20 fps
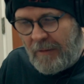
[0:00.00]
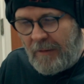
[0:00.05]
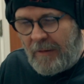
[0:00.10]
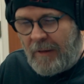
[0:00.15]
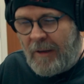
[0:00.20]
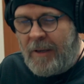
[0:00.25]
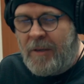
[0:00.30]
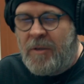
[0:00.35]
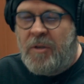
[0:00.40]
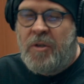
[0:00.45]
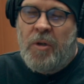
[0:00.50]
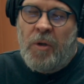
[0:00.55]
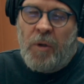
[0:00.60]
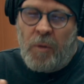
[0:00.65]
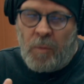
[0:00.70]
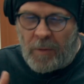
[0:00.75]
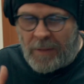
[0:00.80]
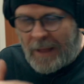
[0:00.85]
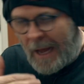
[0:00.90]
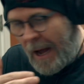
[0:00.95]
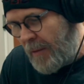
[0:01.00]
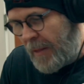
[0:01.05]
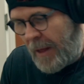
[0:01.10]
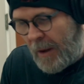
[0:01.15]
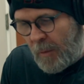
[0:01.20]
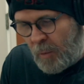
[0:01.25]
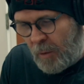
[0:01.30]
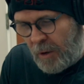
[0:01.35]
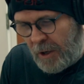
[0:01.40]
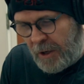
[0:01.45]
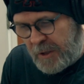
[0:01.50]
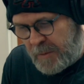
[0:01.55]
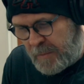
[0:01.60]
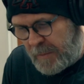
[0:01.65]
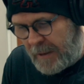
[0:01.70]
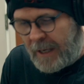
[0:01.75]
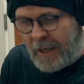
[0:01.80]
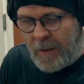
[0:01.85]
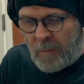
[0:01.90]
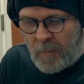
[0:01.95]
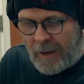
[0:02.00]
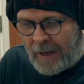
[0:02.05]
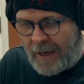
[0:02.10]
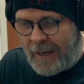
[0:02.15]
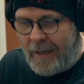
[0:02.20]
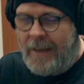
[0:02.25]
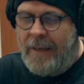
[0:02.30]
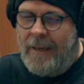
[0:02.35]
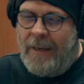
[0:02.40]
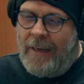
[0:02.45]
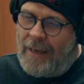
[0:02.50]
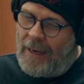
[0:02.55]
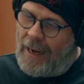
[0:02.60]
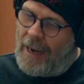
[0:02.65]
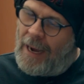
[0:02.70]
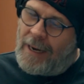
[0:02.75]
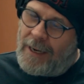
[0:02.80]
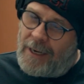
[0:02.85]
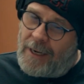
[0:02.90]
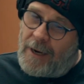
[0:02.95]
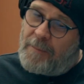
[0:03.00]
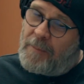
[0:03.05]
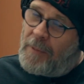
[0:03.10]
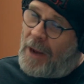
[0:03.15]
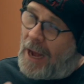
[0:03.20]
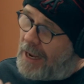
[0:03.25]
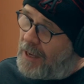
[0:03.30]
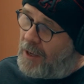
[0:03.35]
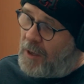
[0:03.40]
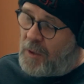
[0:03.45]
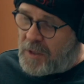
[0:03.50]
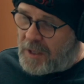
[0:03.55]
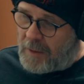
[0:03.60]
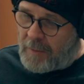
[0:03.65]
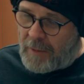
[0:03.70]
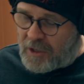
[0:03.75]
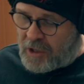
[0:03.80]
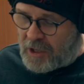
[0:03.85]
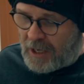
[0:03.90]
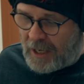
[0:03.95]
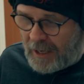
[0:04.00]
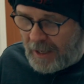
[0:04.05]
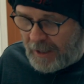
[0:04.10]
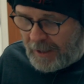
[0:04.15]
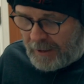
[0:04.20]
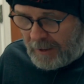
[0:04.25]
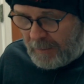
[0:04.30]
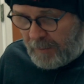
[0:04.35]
in tune with how that works. But anyway, I ended up not using much AI in the